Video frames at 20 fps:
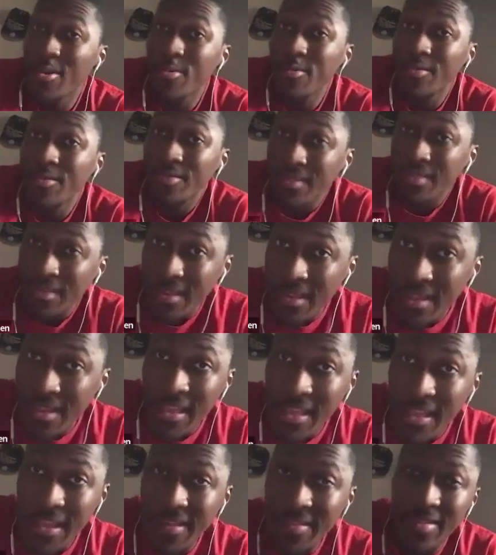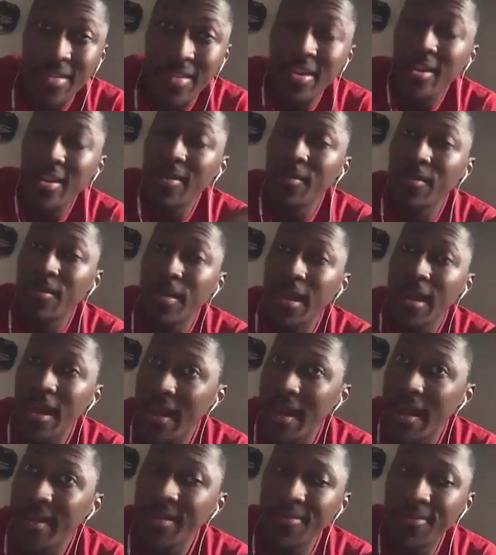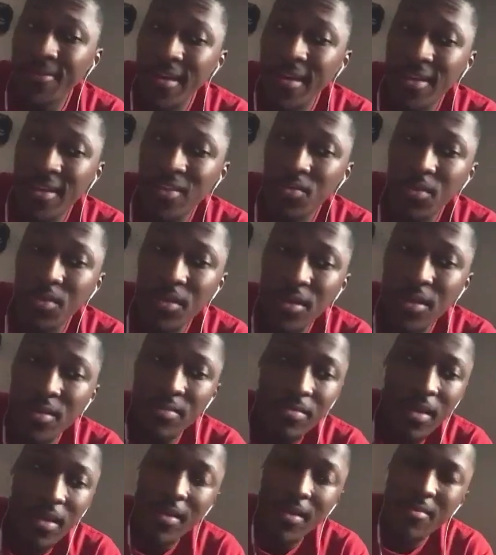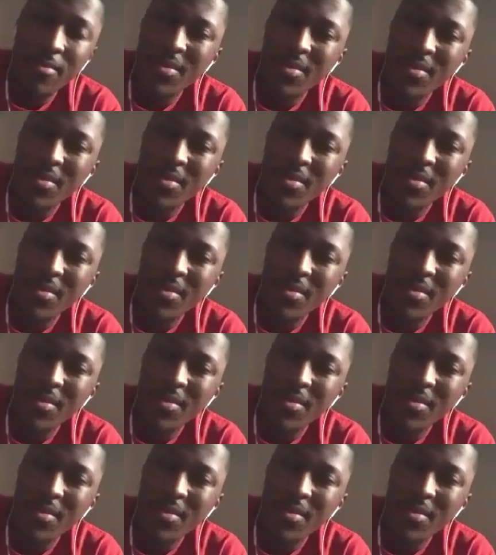it was like a term kind of cosplayer. Like,